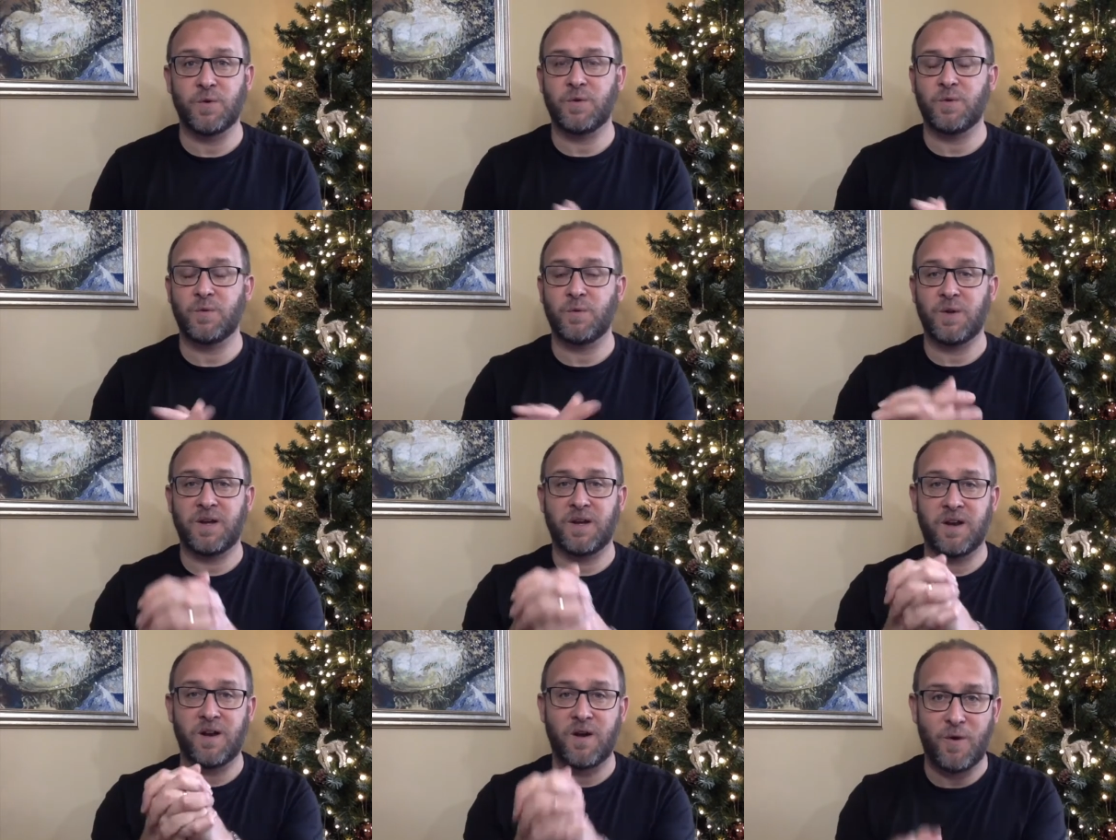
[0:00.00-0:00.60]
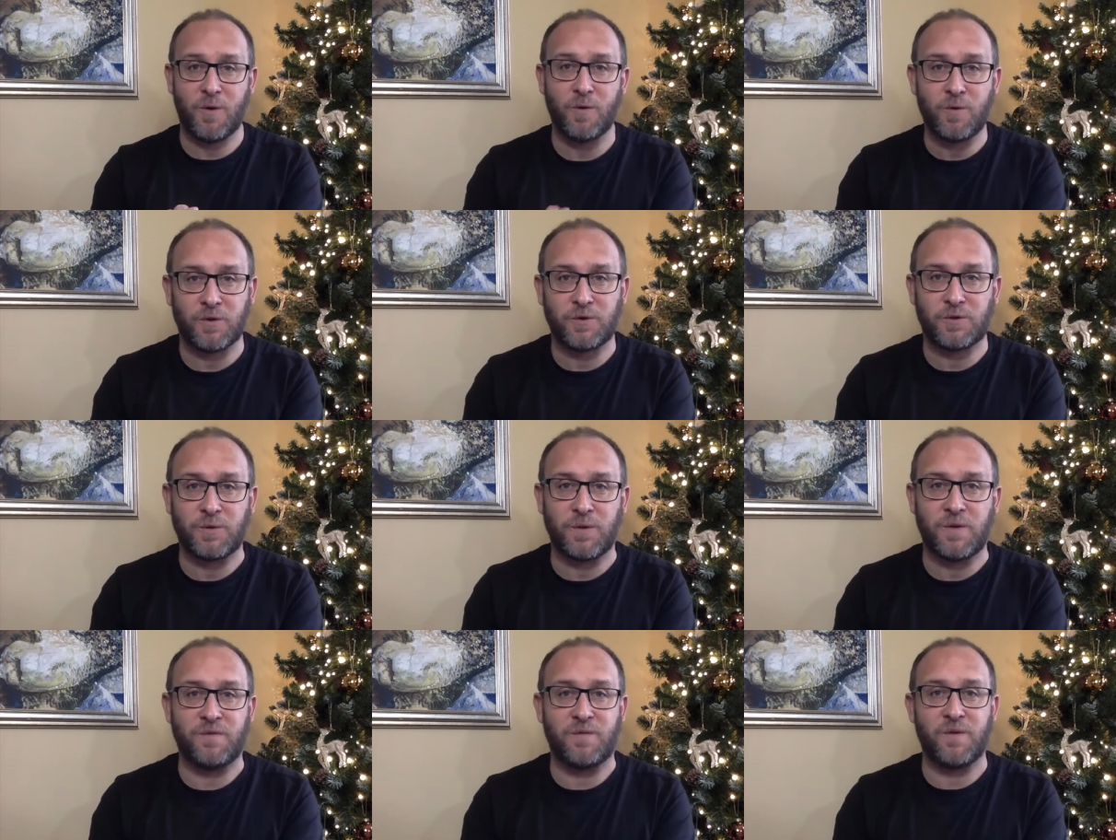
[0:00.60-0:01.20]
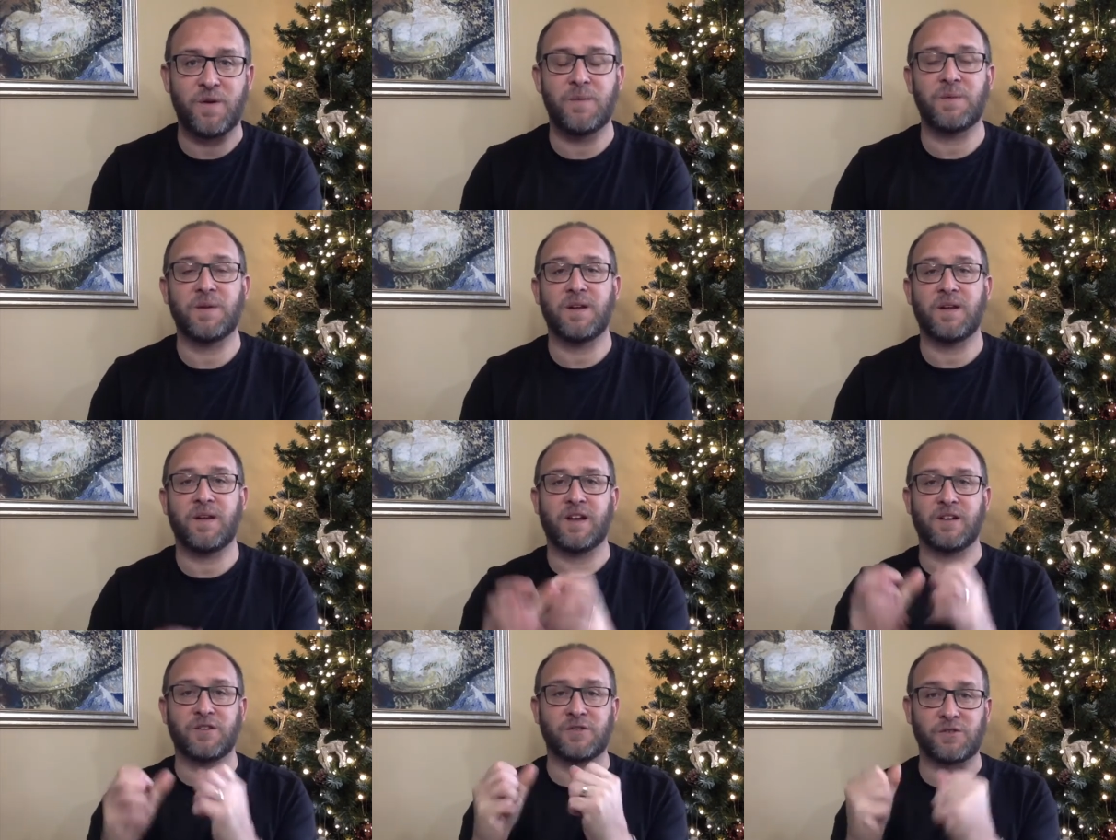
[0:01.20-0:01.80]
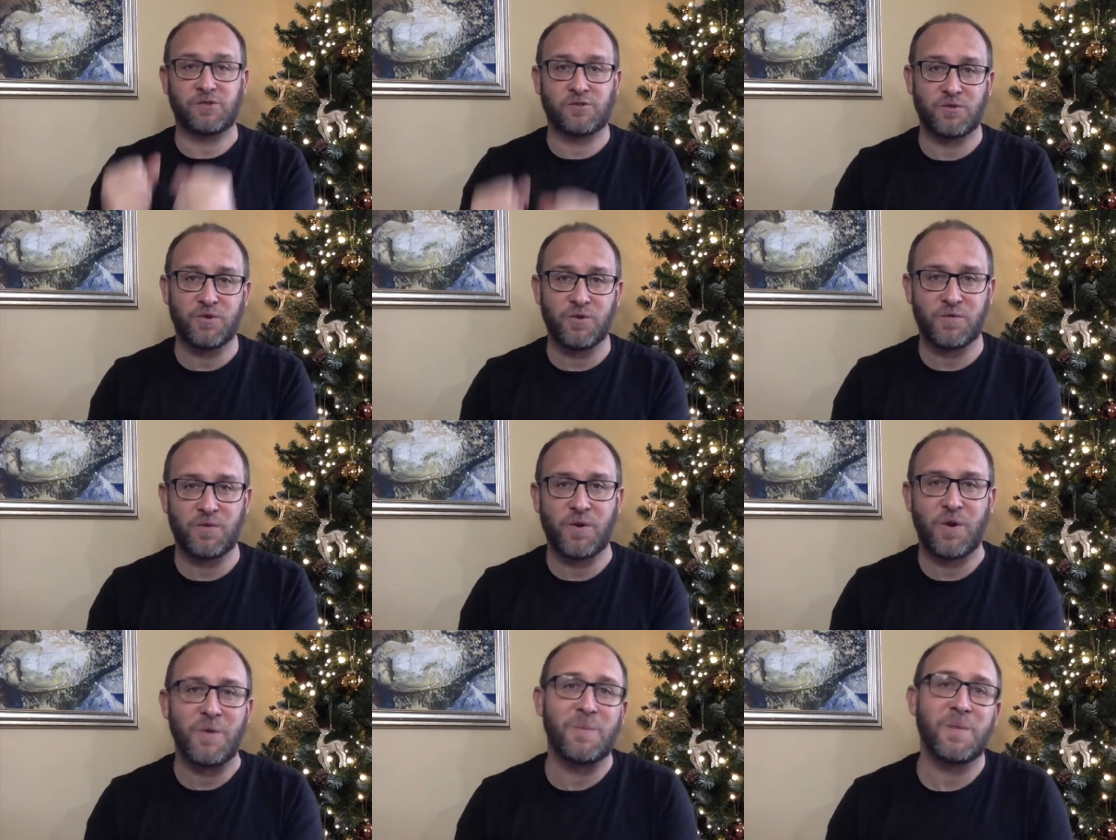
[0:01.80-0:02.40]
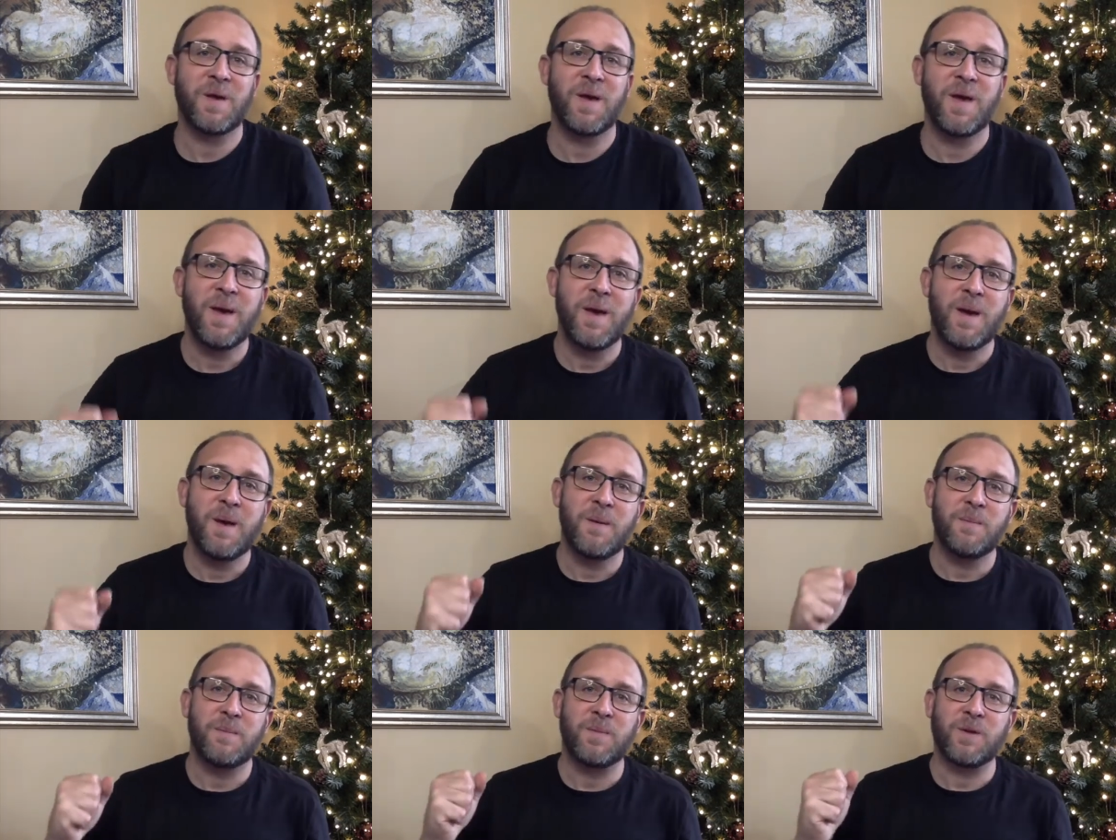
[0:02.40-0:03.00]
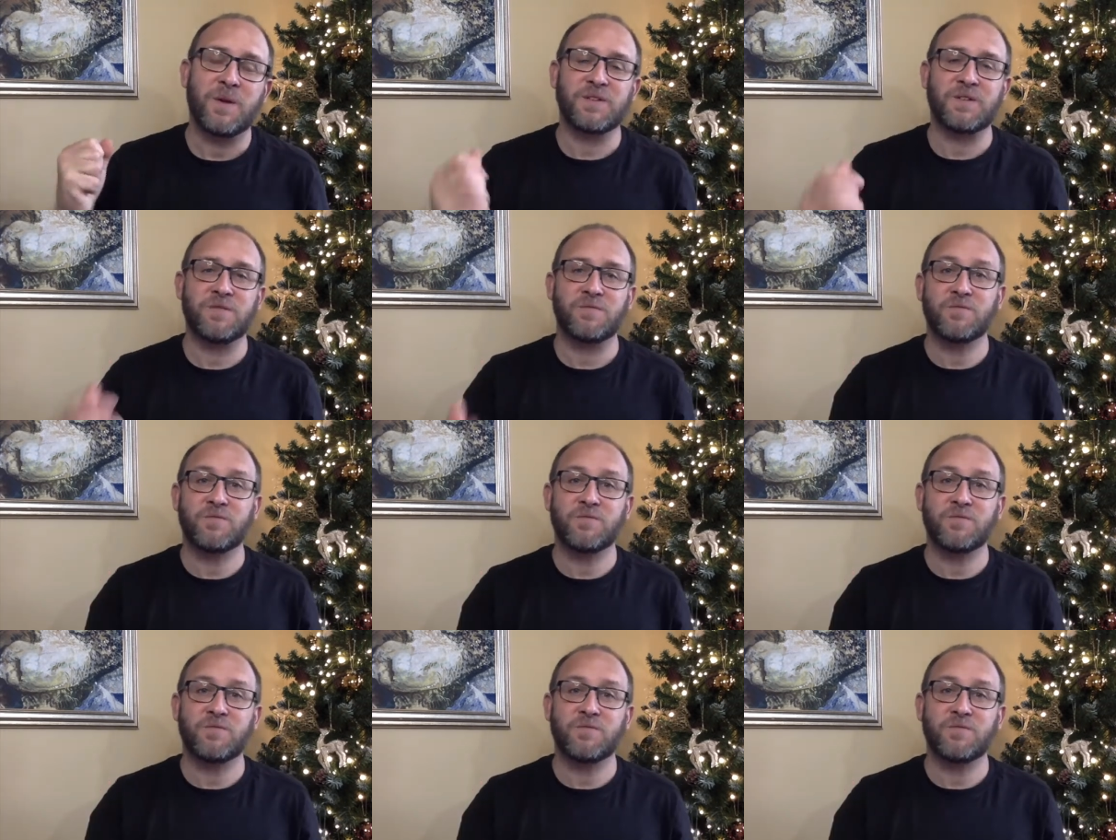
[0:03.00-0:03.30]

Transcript: that we can hold on to it firmly like a strong rope, because he